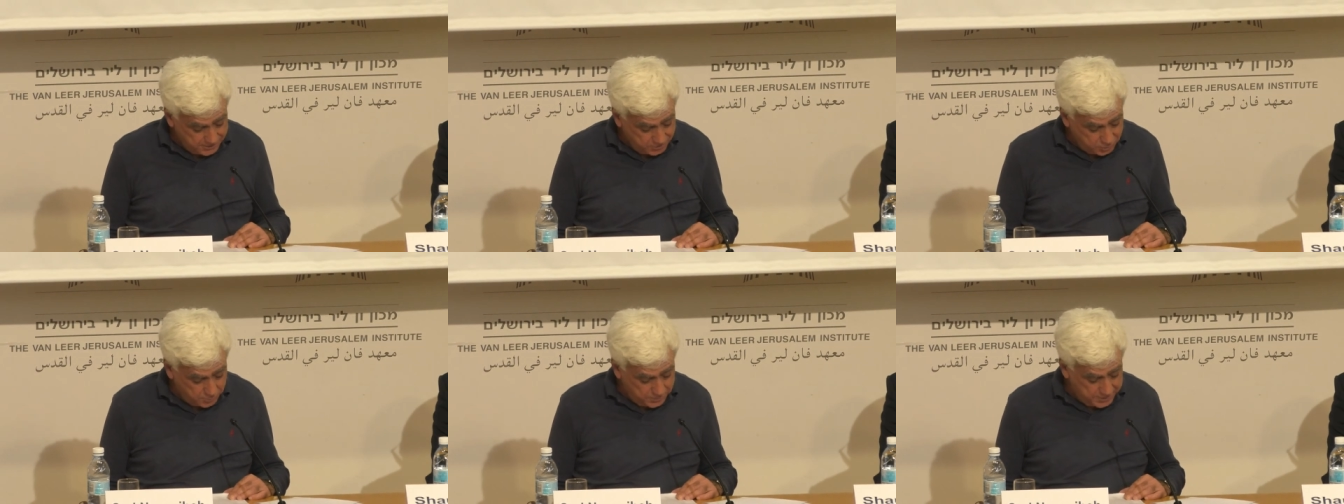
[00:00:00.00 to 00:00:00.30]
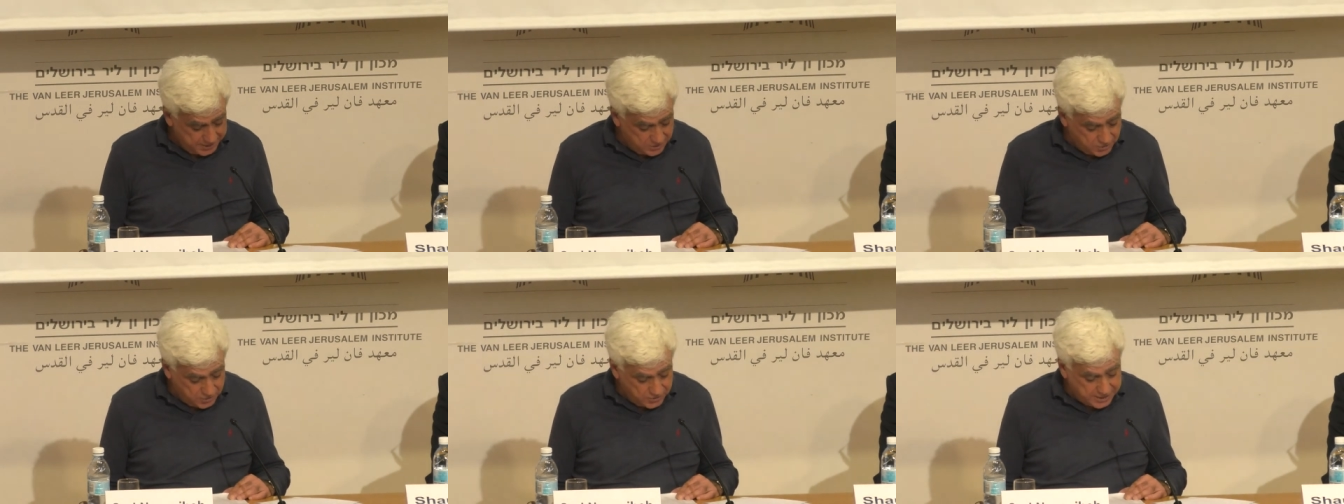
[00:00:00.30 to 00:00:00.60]
to
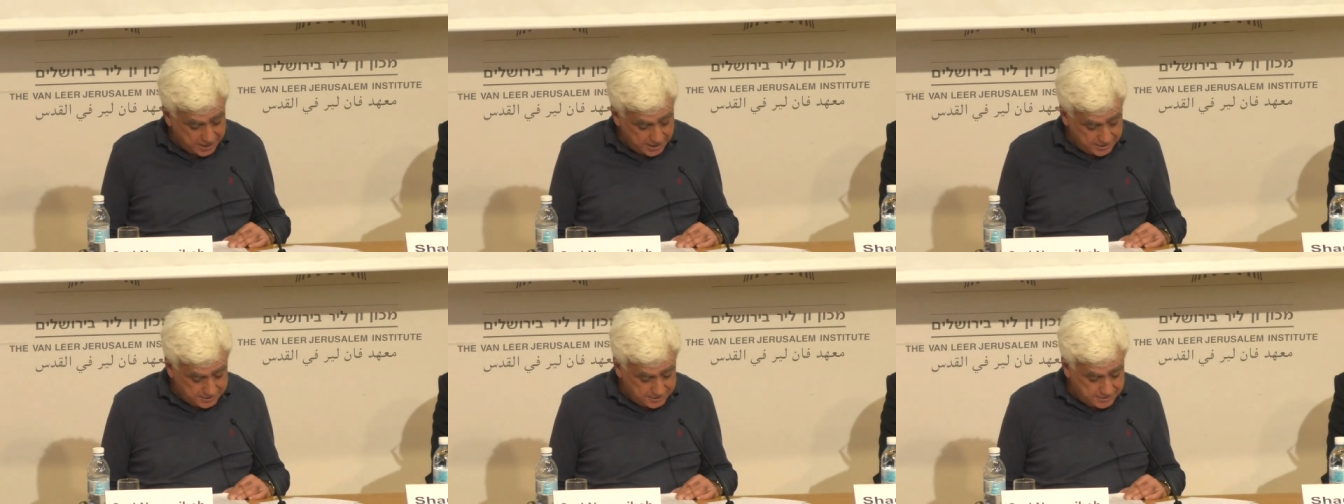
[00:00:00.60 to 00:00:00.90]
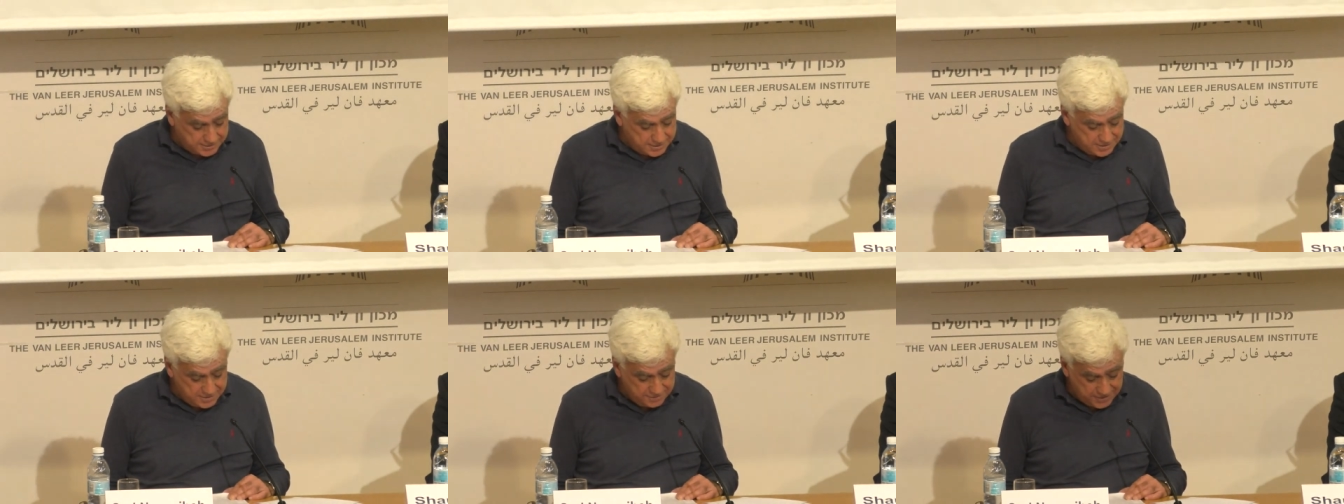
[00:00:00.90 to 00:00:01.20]
be
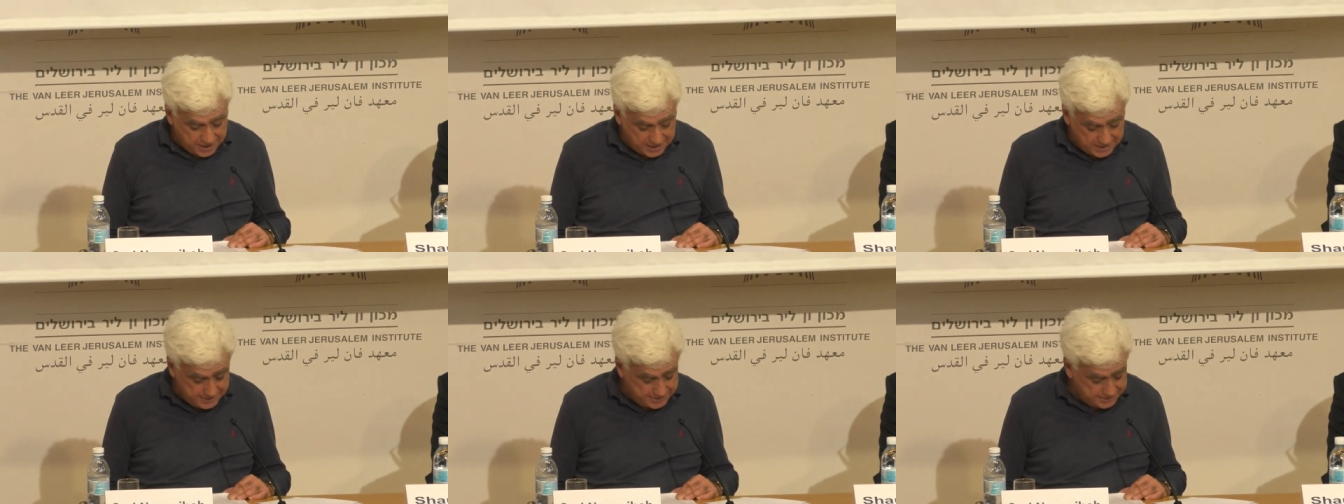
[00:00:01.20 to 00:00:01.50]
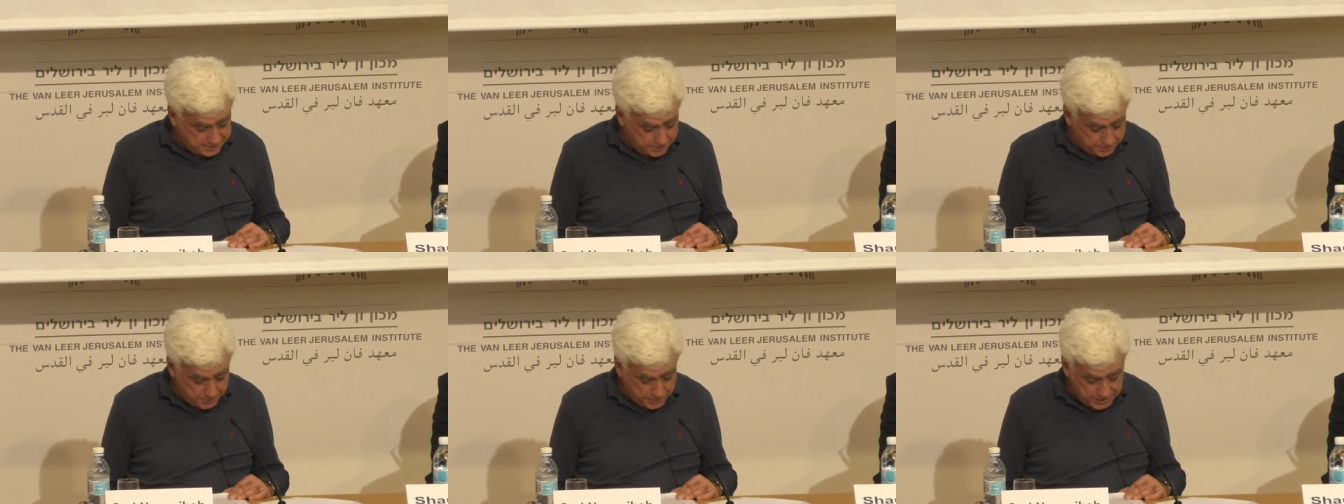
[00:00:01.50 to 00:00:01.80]
located in the valley
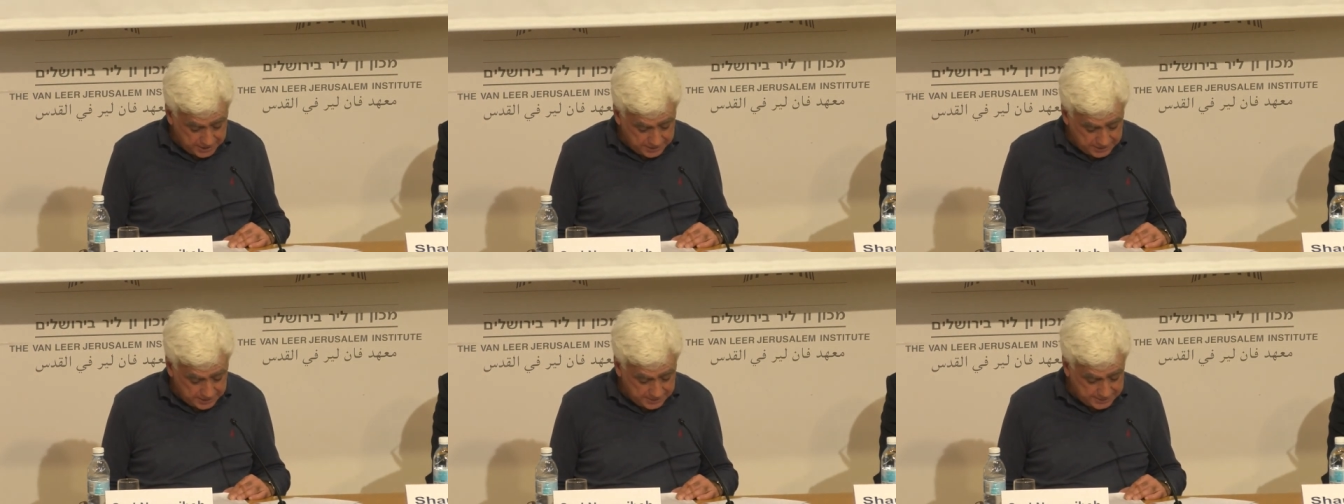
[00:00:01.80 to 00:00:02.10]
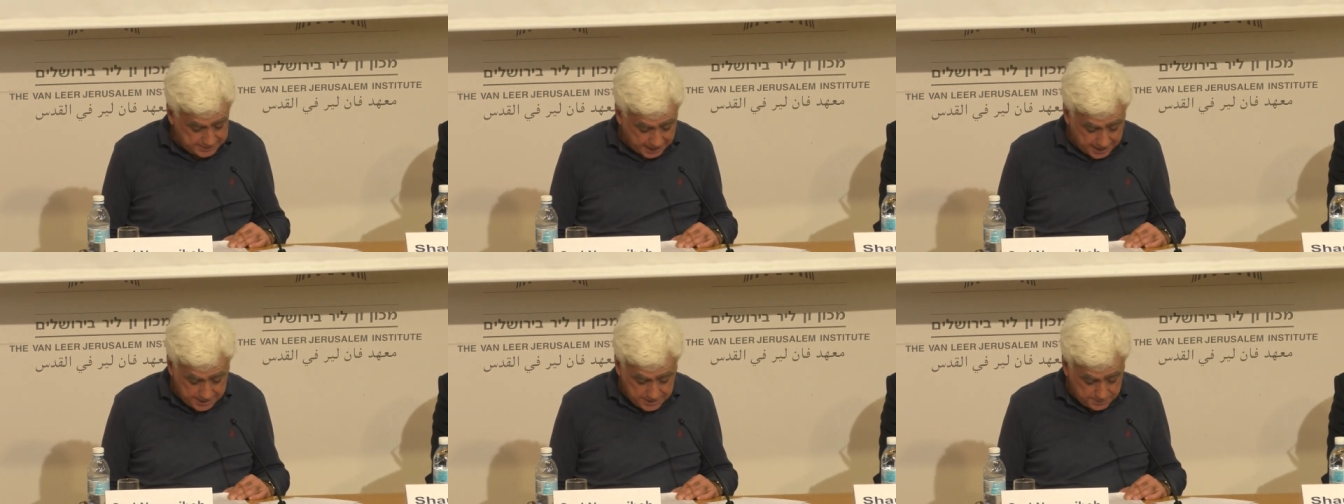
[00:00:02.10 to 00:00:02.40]
separating
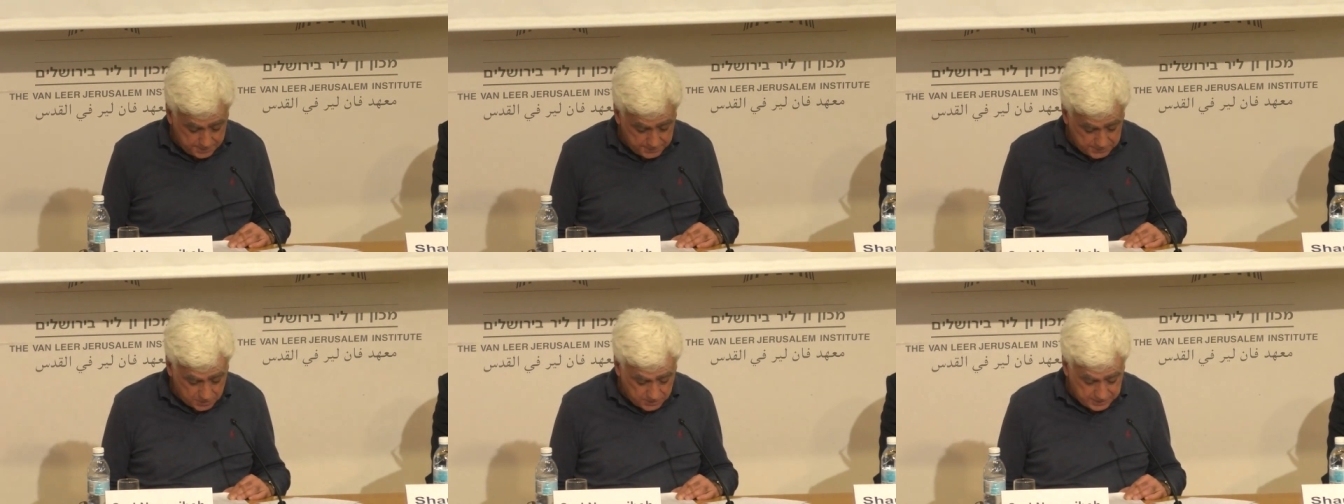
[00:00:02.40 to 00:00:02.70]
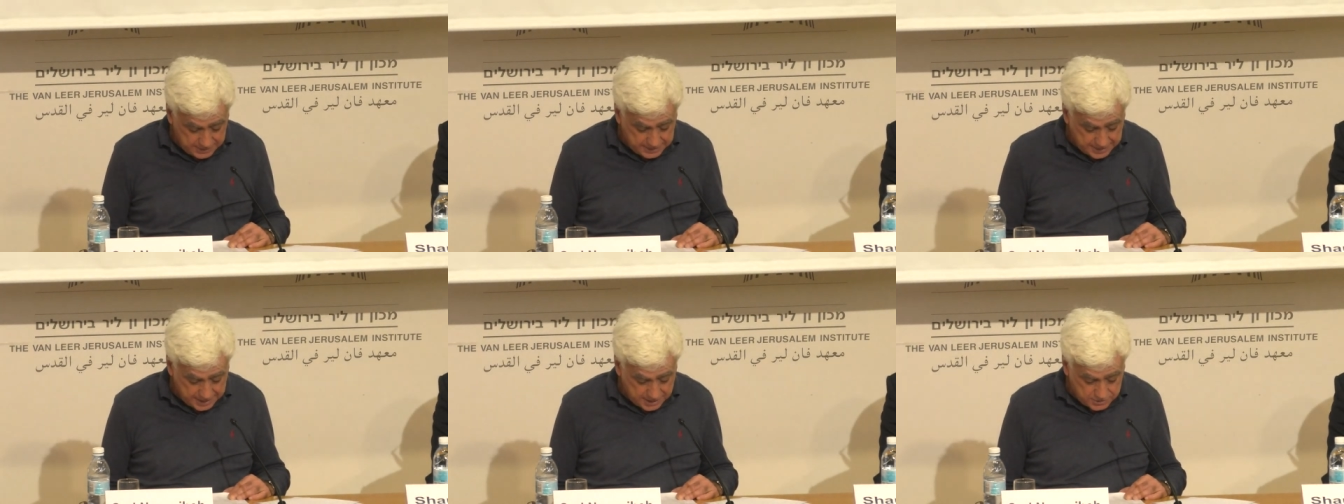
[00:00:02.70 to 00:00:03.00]
Zayam
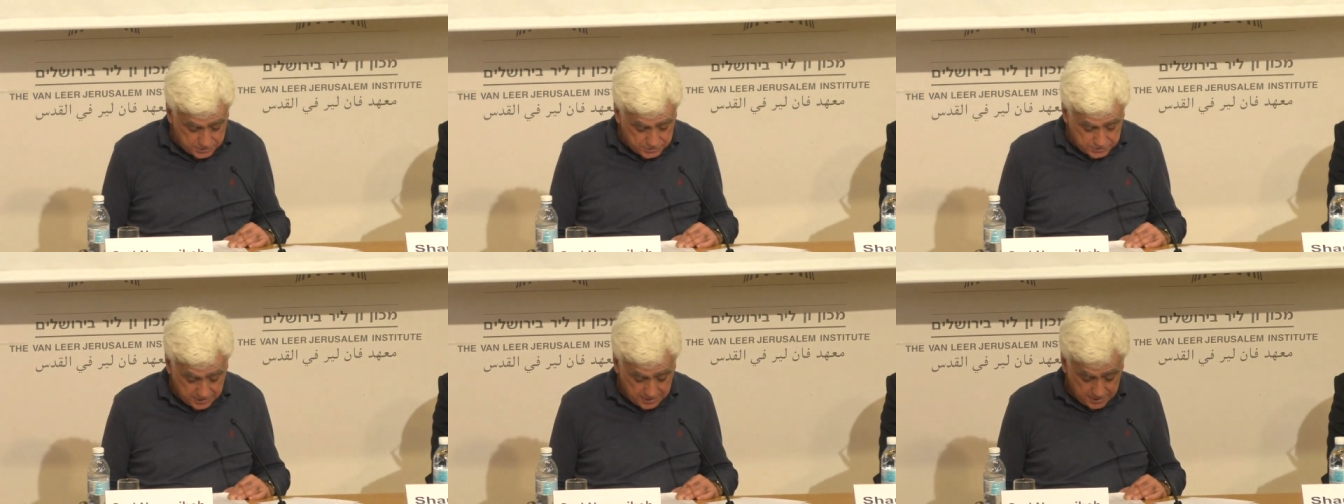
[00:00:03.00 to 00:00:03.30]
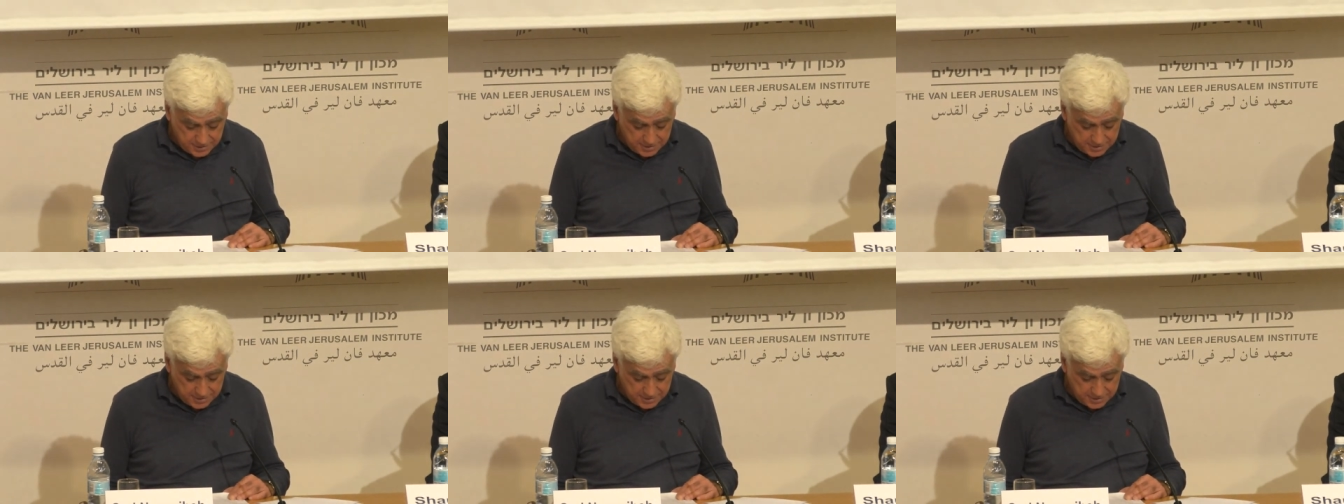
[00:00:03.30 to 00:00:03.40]
zoning edge